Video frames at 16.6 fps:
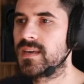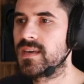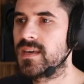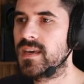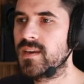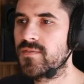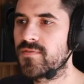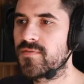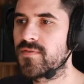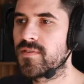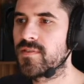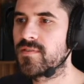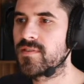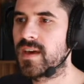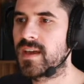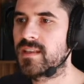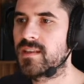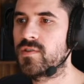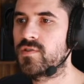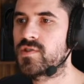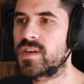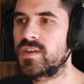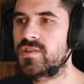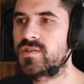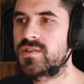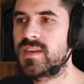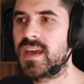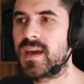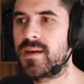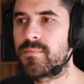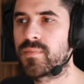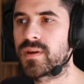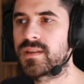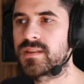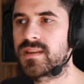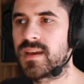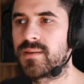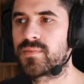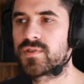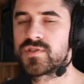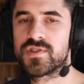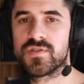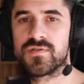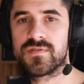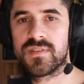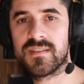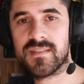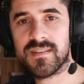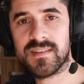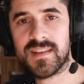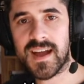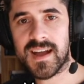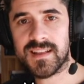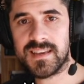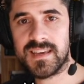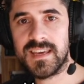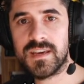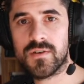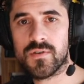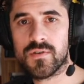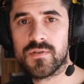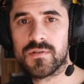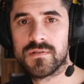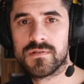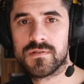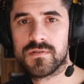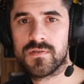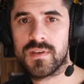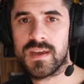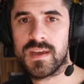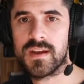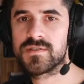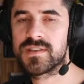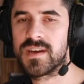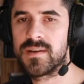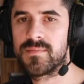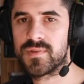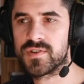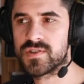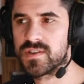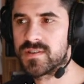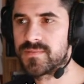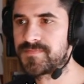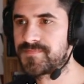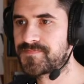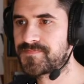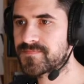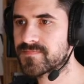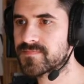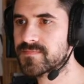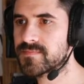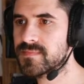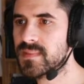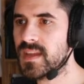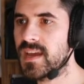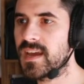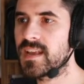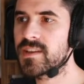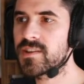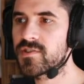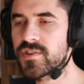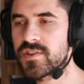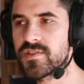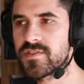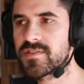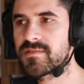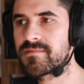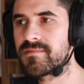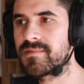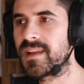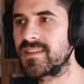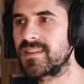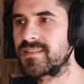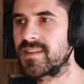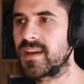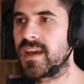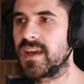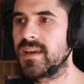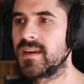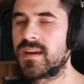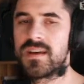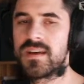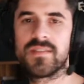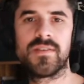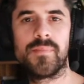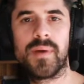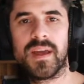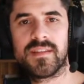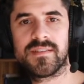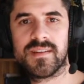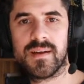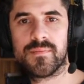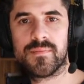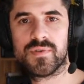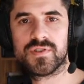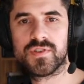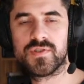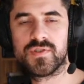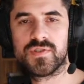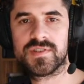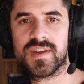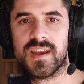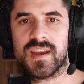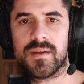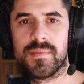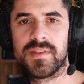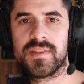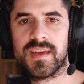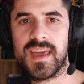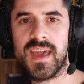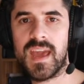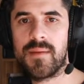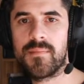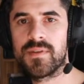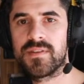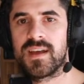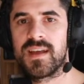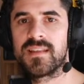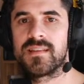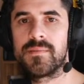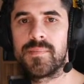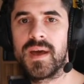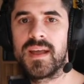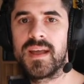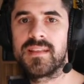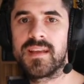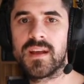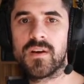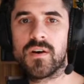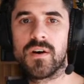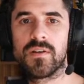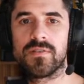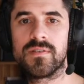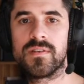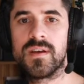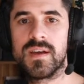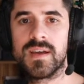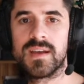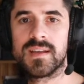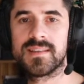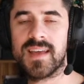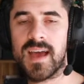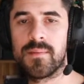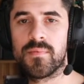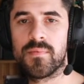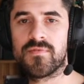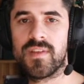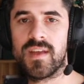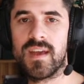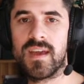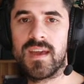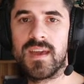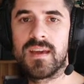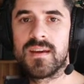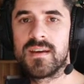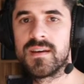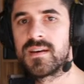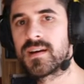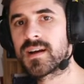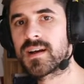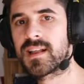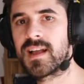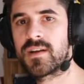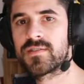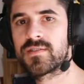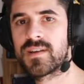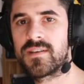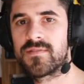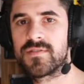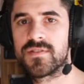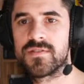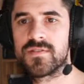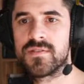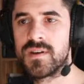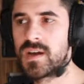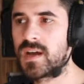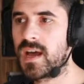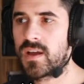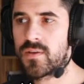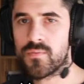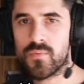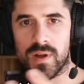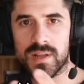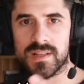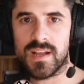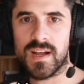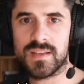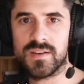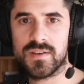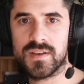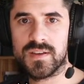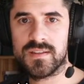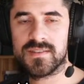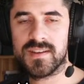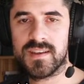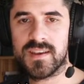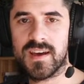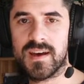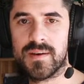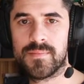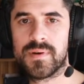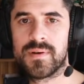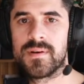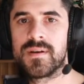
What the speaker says: If then you change the ambient temperature, this is not equal to the air temperature. It is just, let's say, the base temperature you set up in the game, and then depending on time of day, cloud cover, and whatnot you can set up,